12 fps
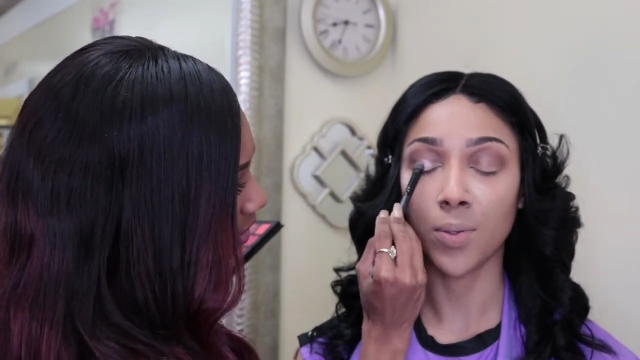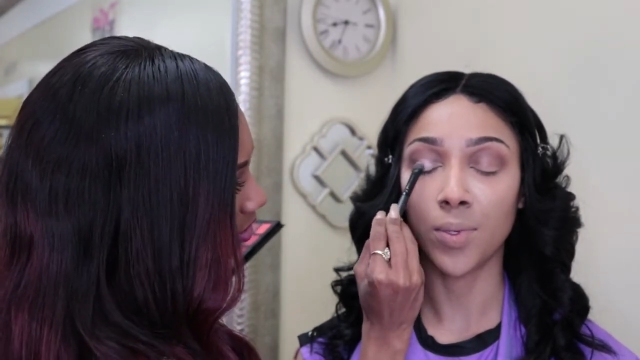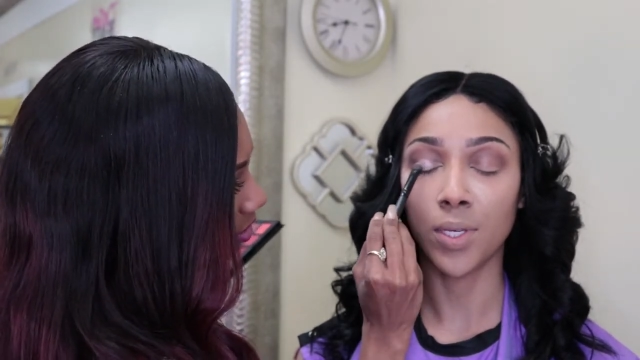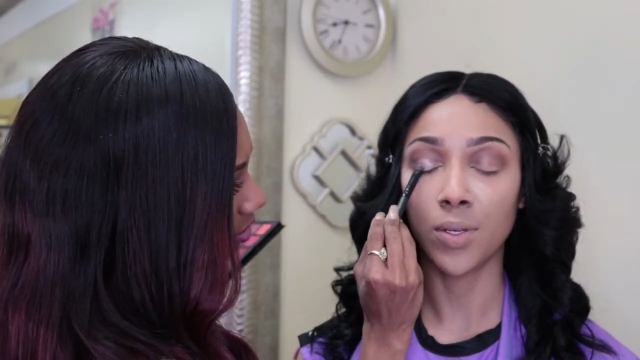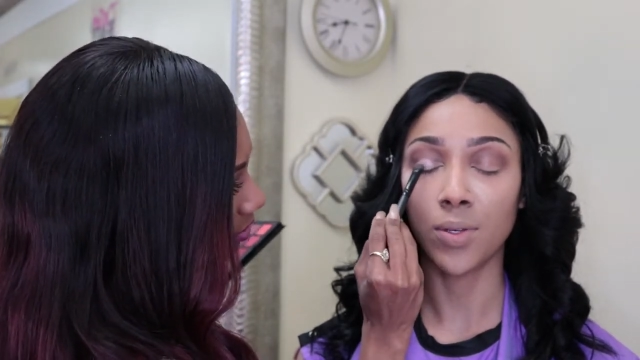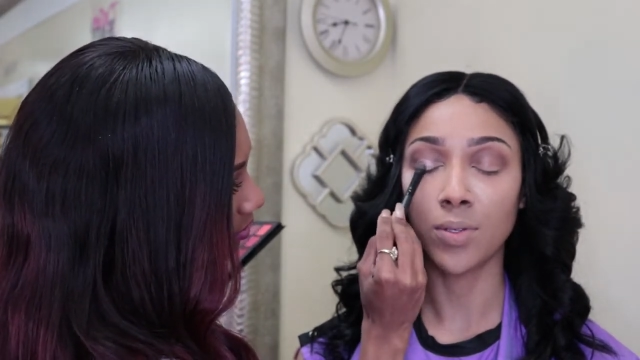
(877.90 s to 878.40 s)
Or will
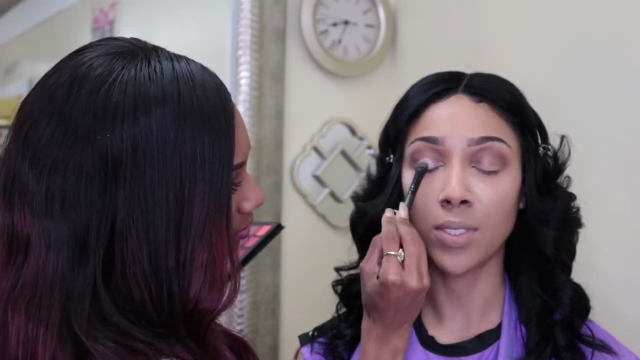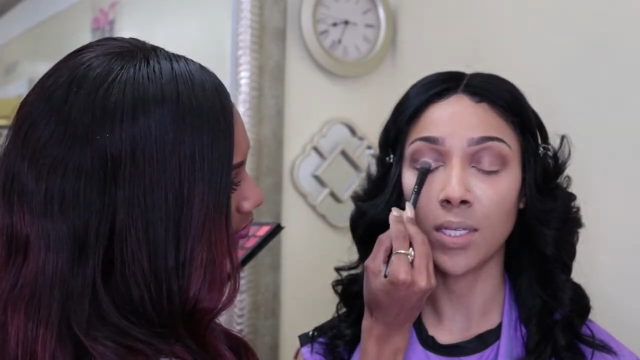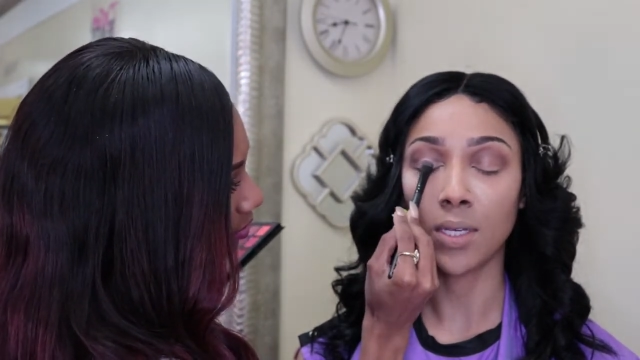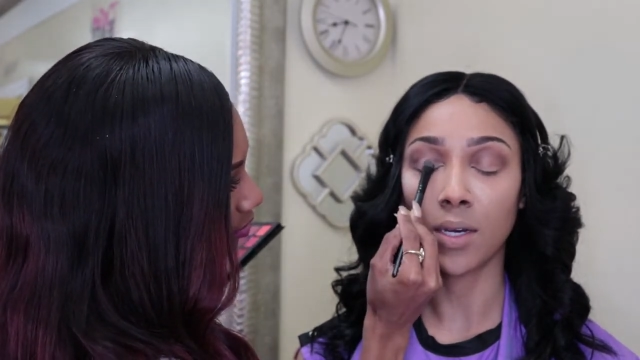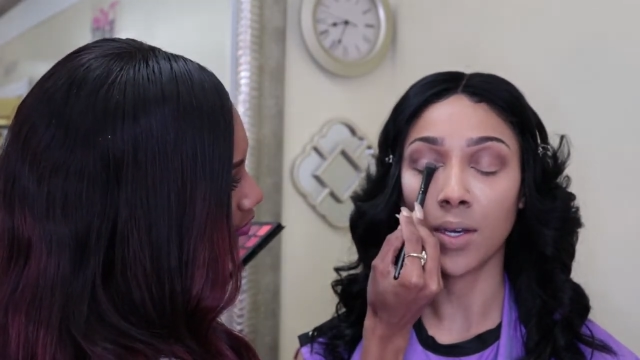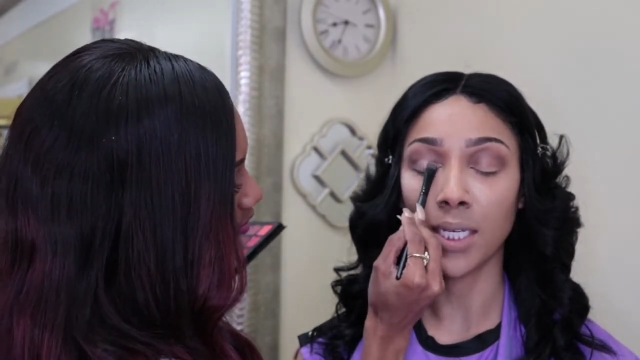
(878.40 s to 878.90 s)
you use
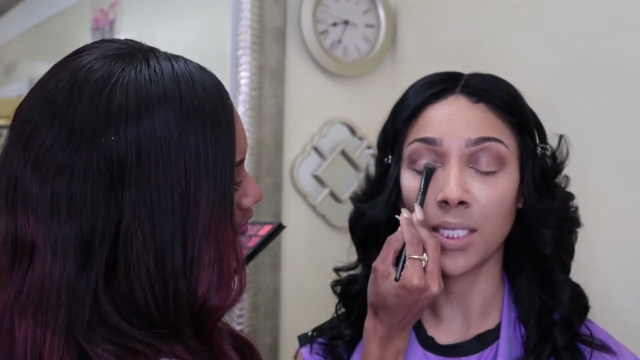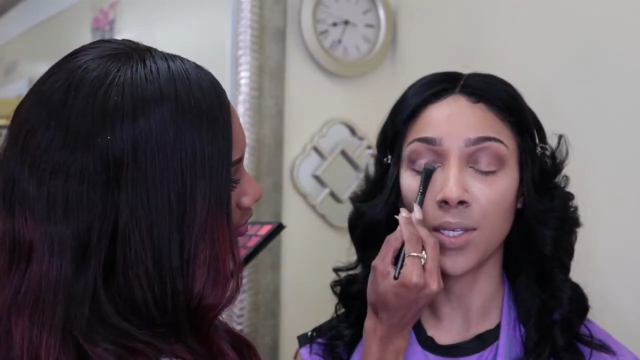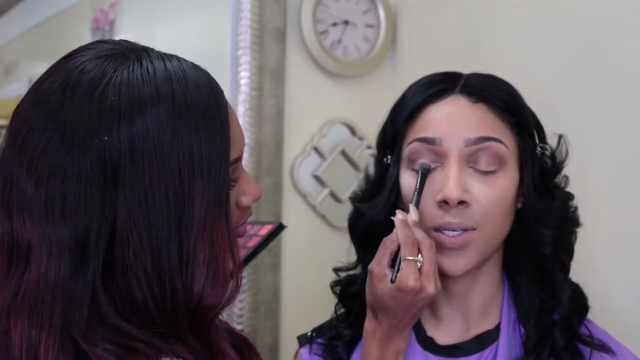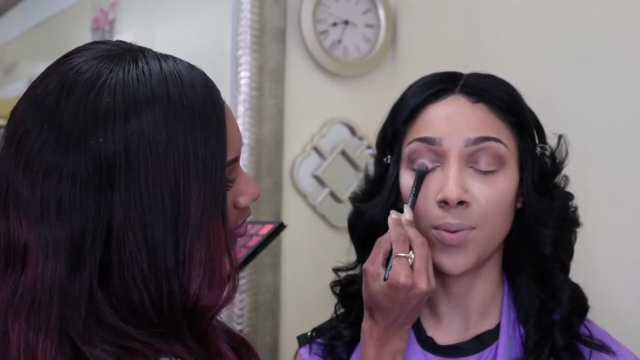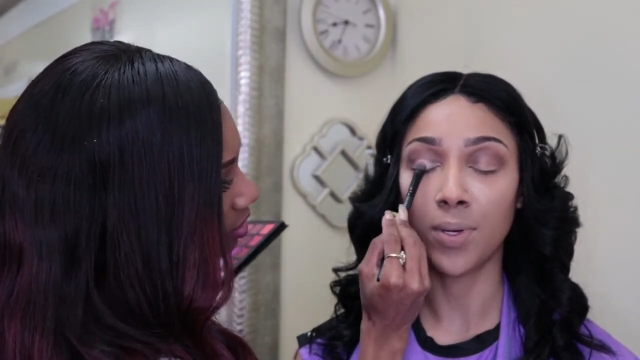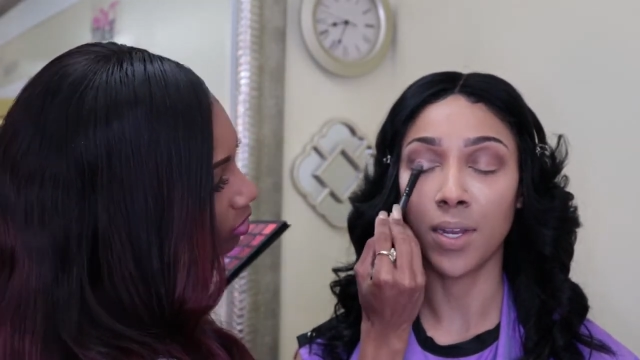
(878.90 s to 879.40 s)
it? Okay, so
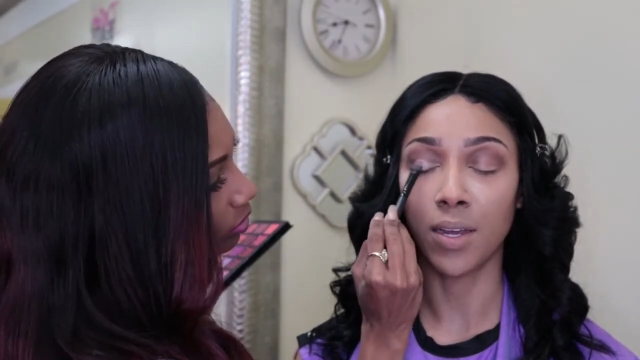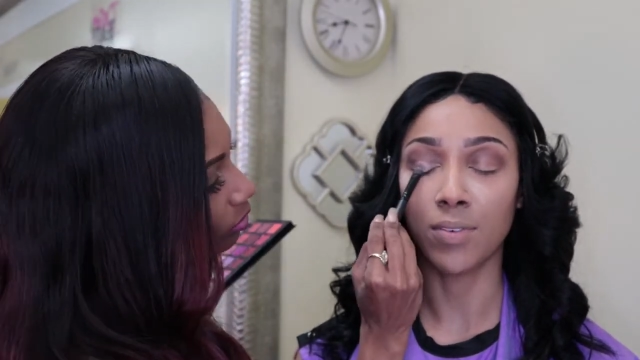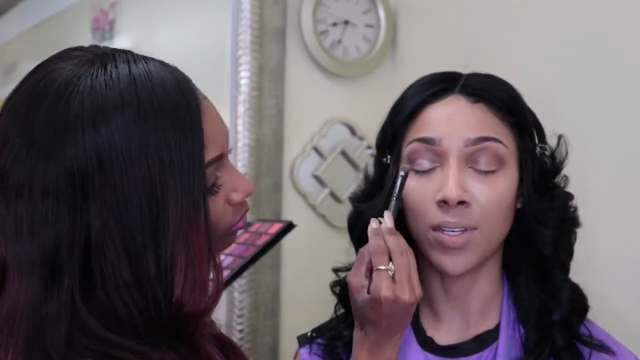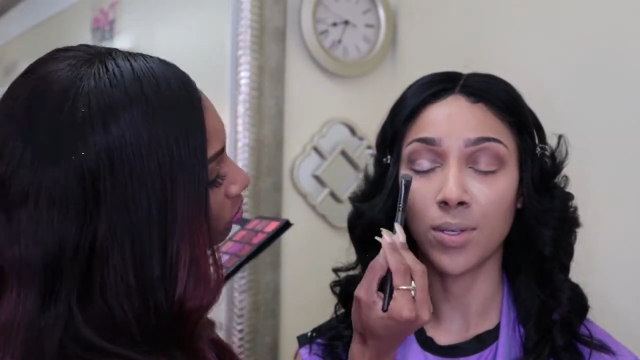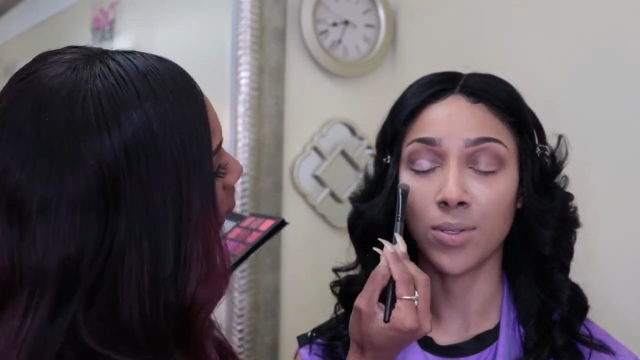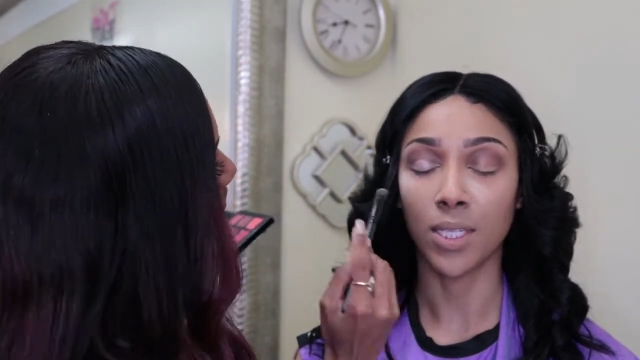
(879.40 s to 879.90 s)
you would never
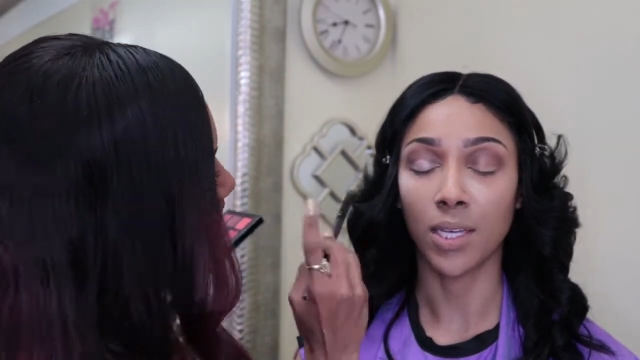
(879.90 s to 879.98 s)
use